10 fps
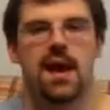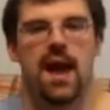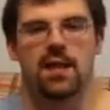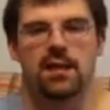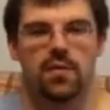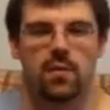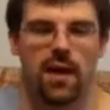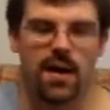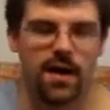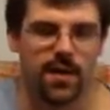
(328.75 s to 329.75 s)
and you
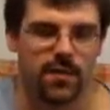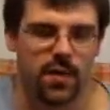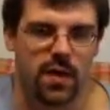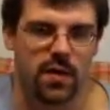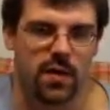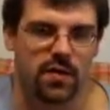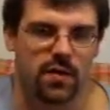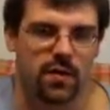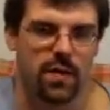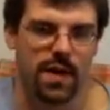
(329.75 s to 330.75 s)
can go
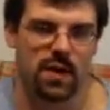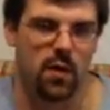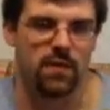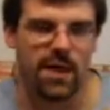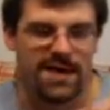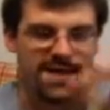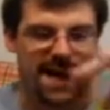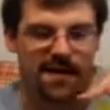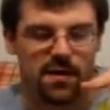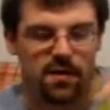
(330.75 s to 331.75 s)
into like an overhead
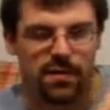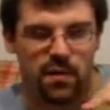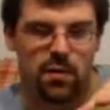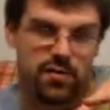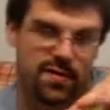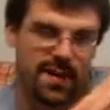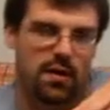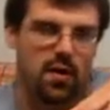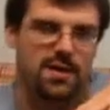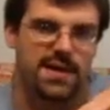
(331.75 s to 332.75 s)
tactical view, which is like
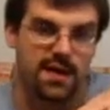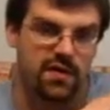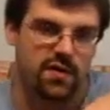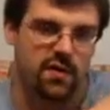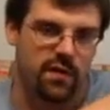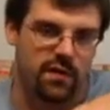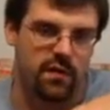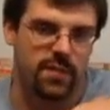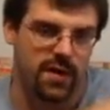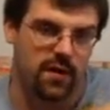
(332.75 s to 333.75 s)
an RTS view if you've
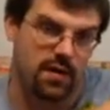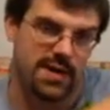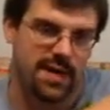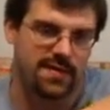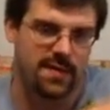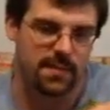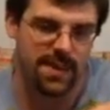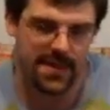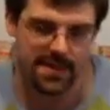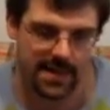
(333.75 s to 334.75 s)
ever played an RTS on the
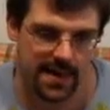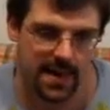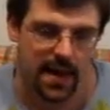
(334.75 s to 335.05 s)
PC,